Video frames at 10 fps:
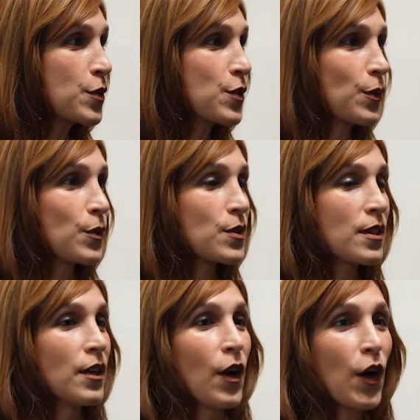
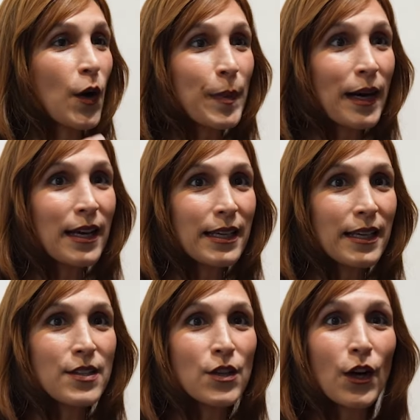pursuits, our
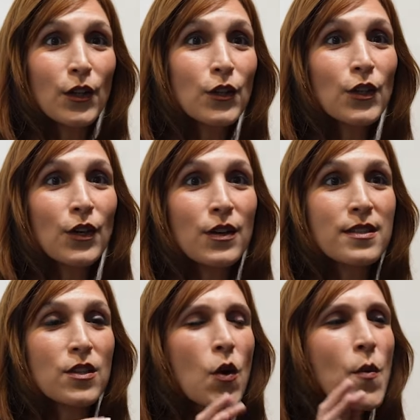bodies, our
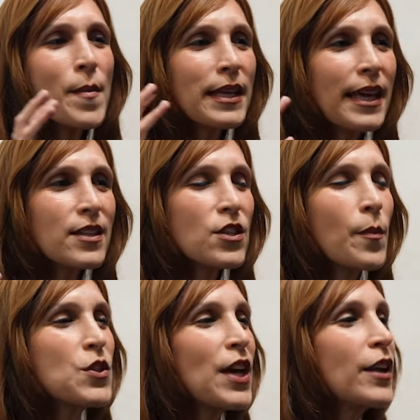looks, so many, so
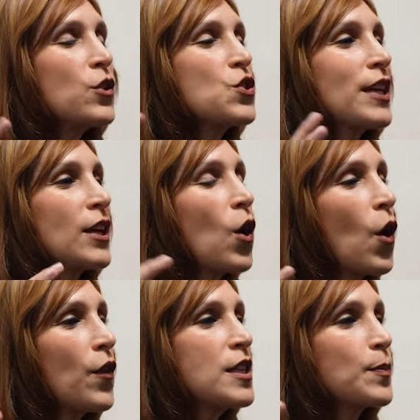much energy in
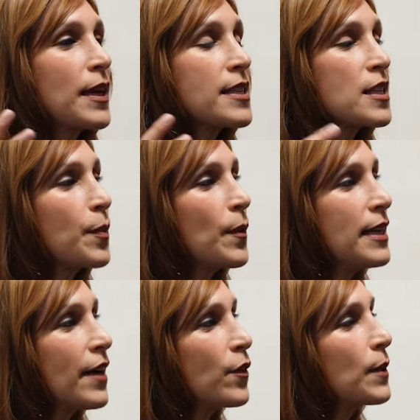all these places, but
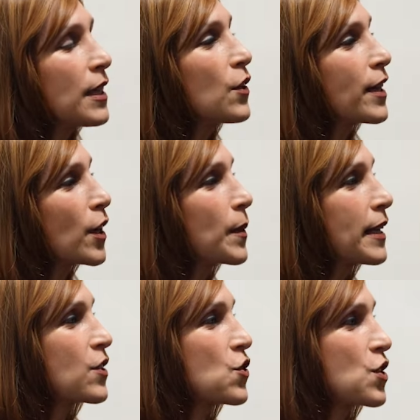we never really look at our
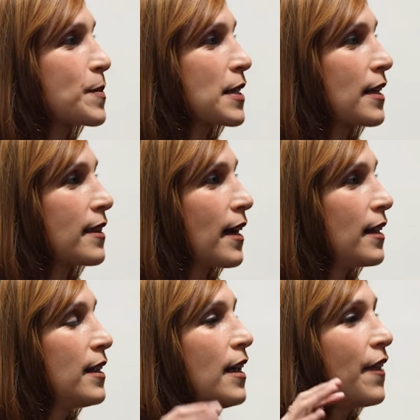relationships like
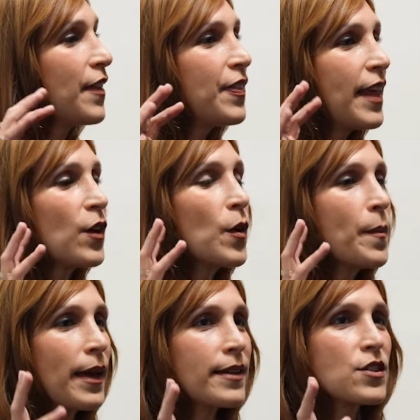that, that they are
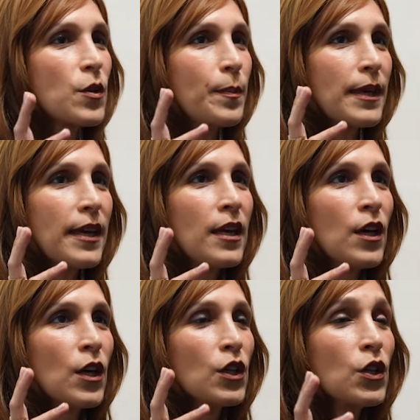meant to be
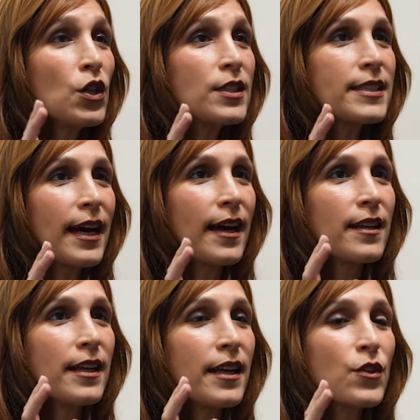looked
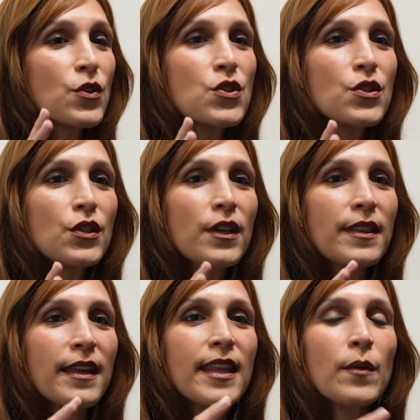at and
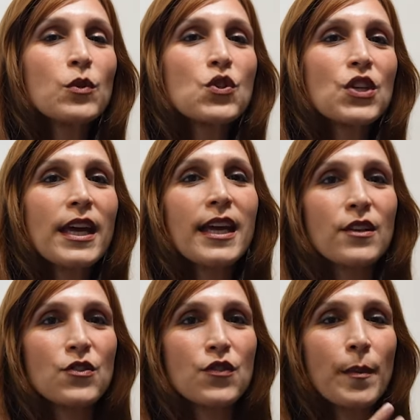understood that they will
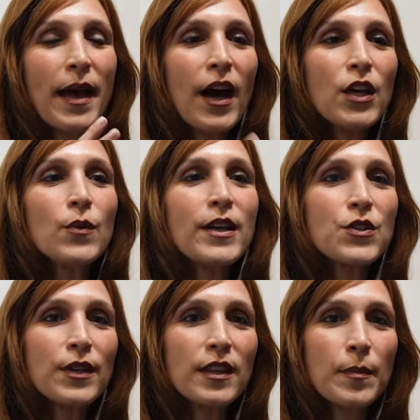change from how you
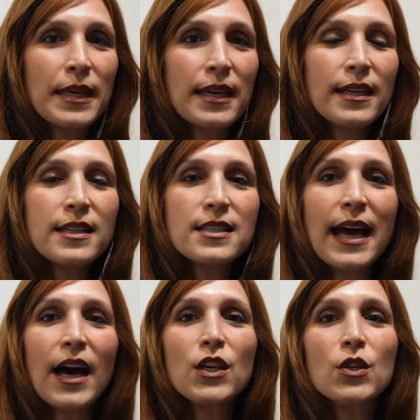entered at the beginning to
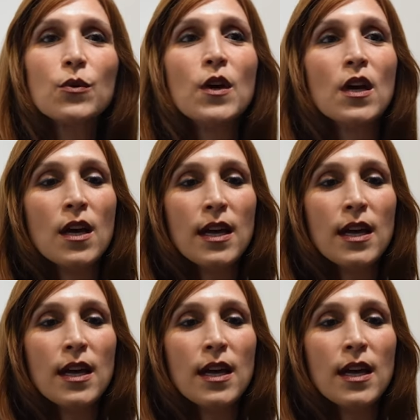how you